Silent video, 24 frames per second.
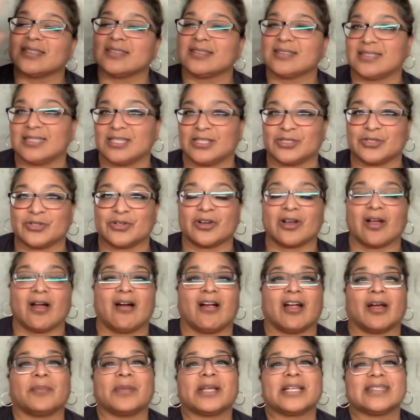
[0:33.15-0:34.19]
scissor
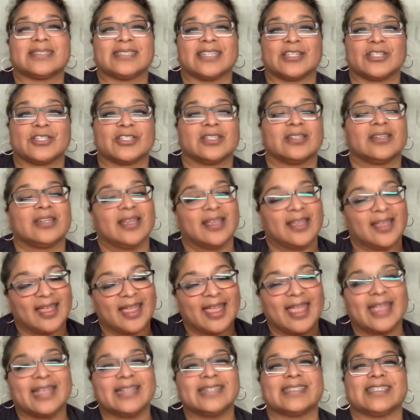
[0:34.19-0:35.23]
arm extension
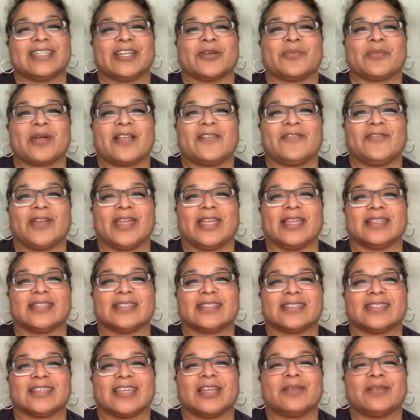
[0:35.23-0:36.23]
hangs near my face,